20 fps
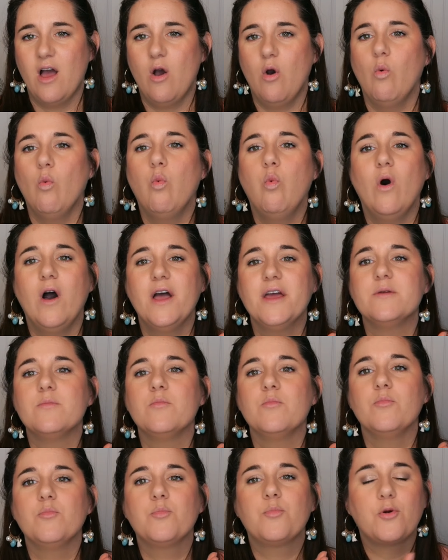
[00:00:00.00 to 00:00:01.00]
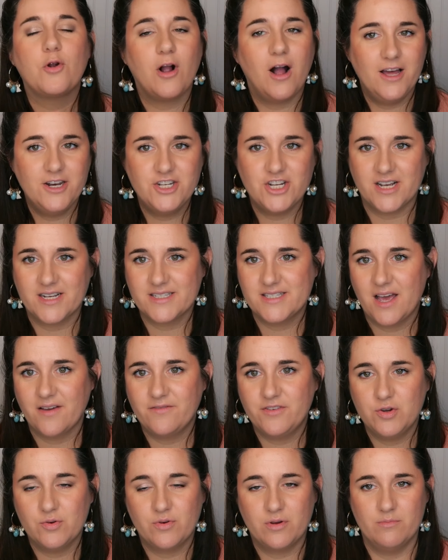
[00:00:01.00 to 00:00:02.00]
What projects
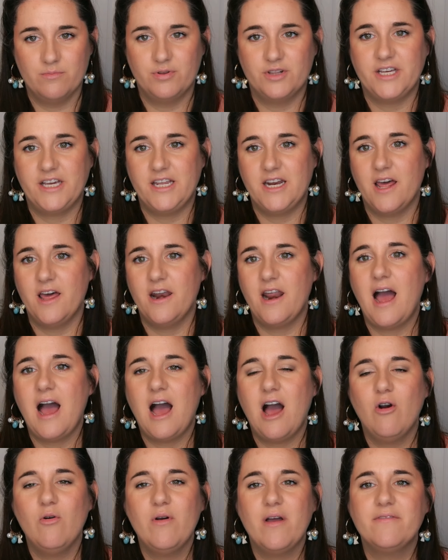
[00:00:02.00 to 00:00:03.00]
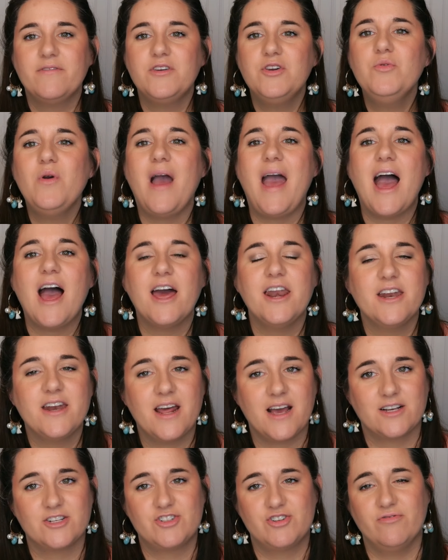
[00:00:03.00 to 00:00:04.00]
have you completed? How have you added
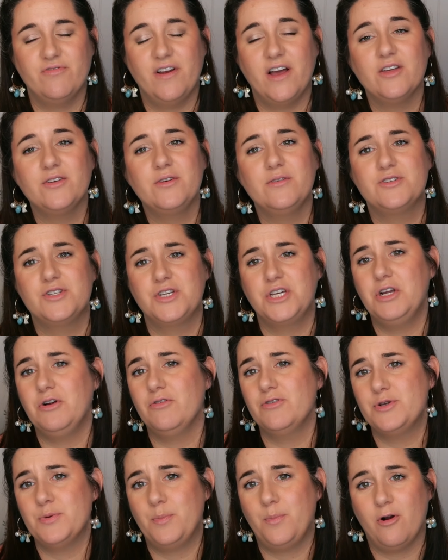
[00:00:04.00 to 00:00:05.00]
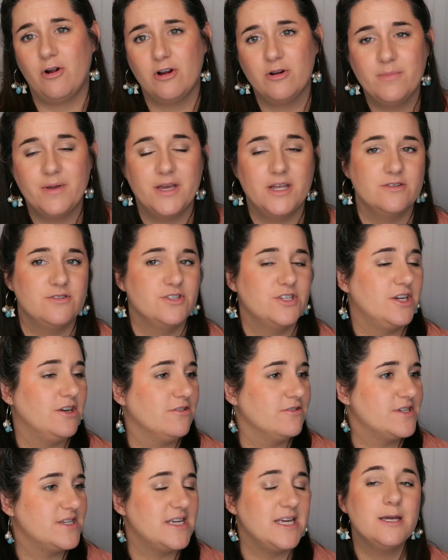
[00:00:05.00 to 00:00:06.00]
extra value to your department, to
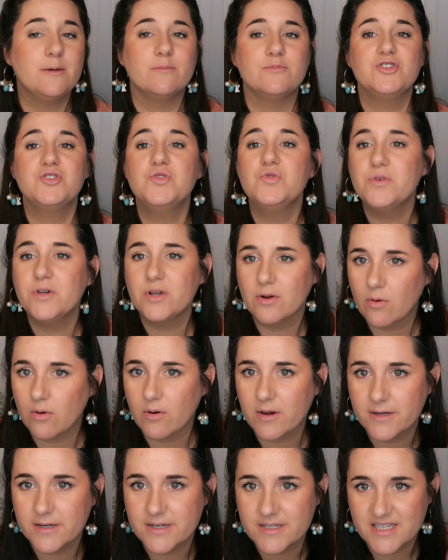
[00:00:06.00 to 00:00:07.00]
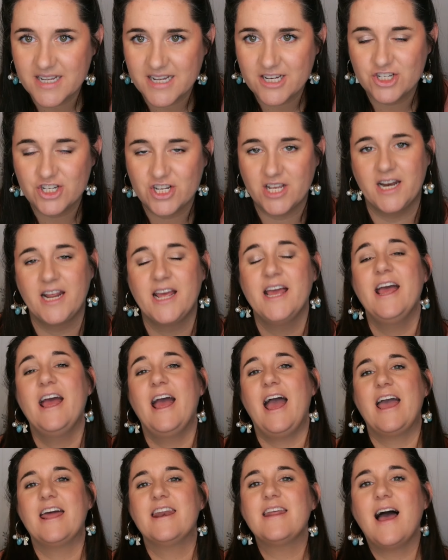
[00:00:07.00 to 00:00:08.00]
your team, to your organization?
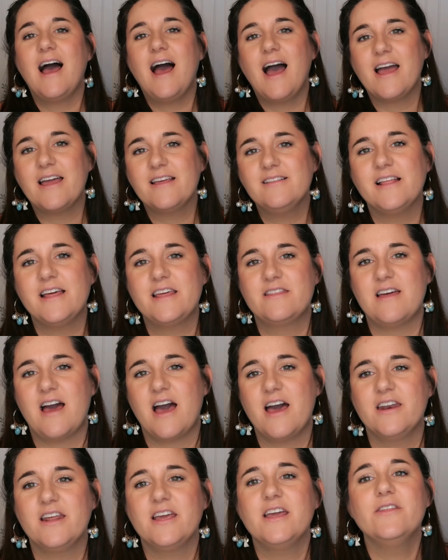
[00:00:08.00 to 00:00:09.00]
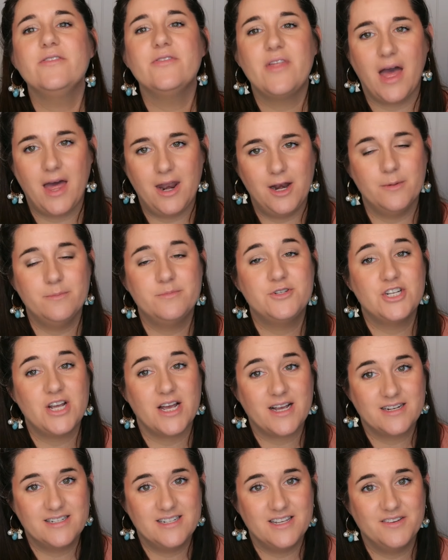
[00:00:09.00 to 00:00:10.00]
And highlight that in that
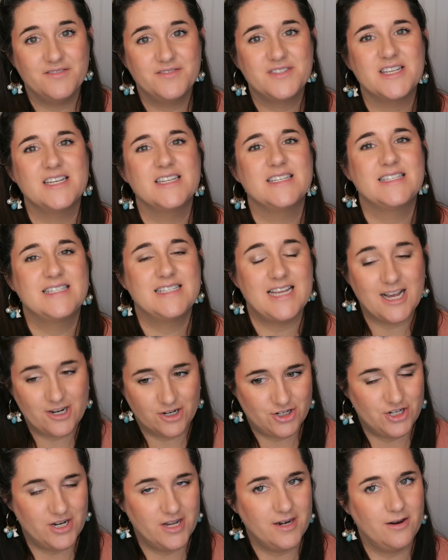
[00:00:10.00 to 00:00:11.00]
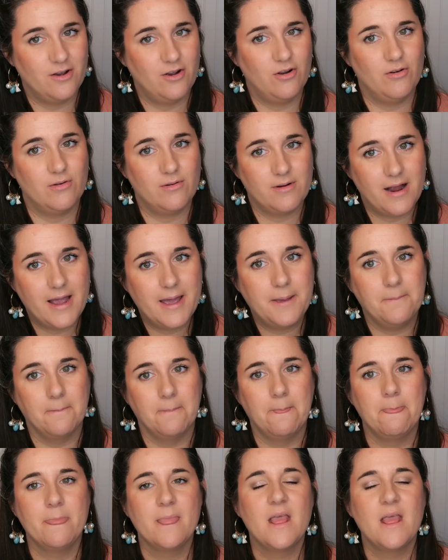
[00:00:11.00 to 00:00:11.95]
objectives section. All right.